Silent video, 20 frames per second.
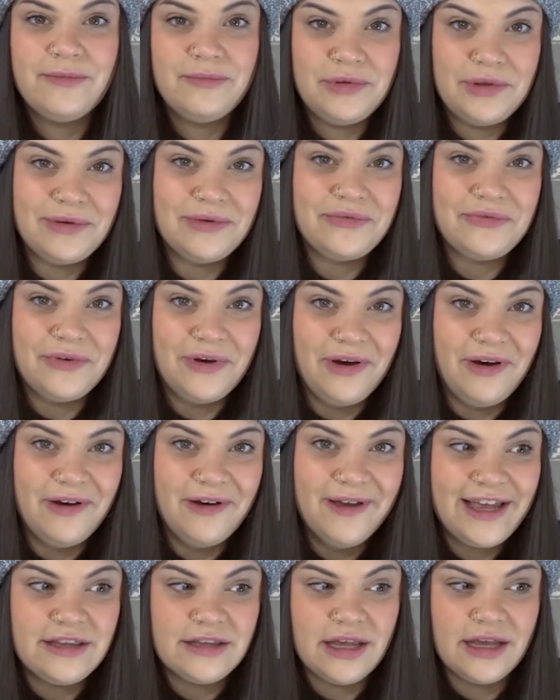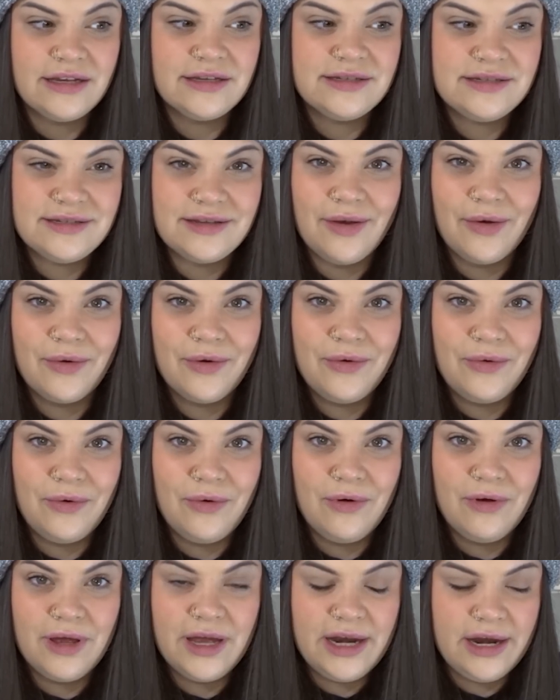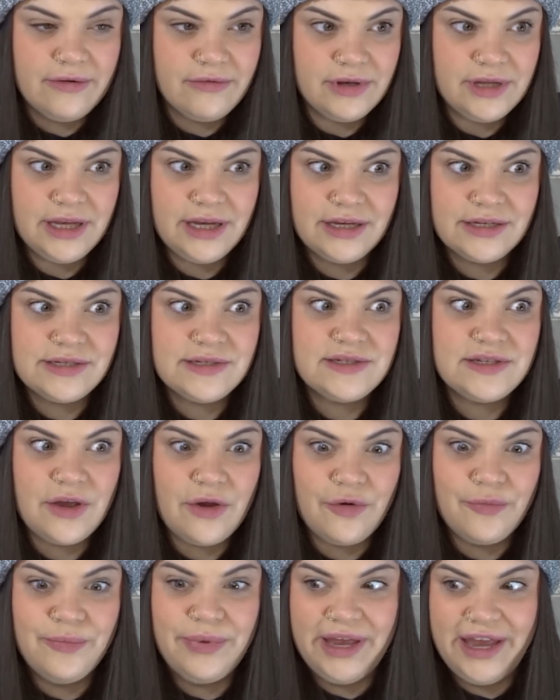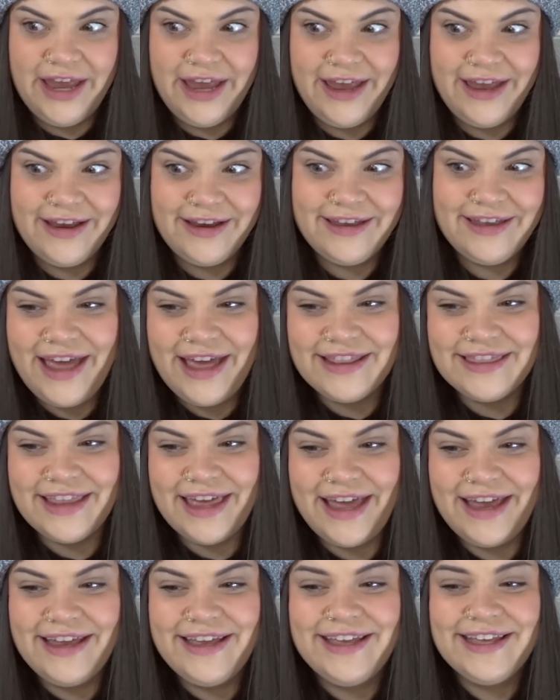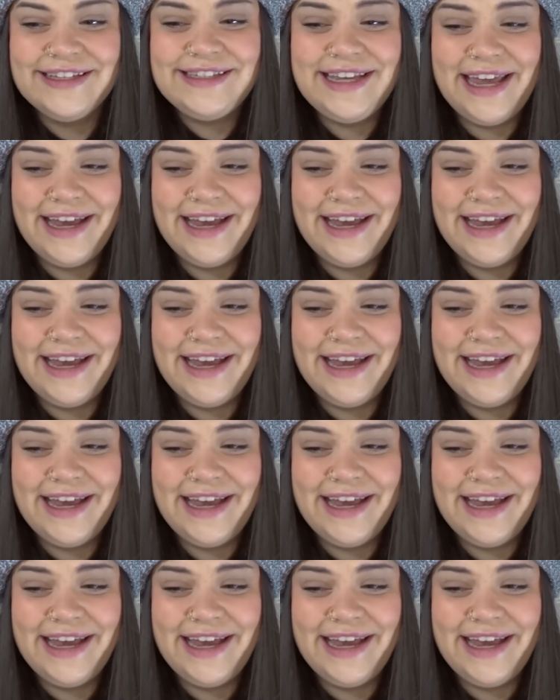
beautiful and like so cool and everything is so big and like because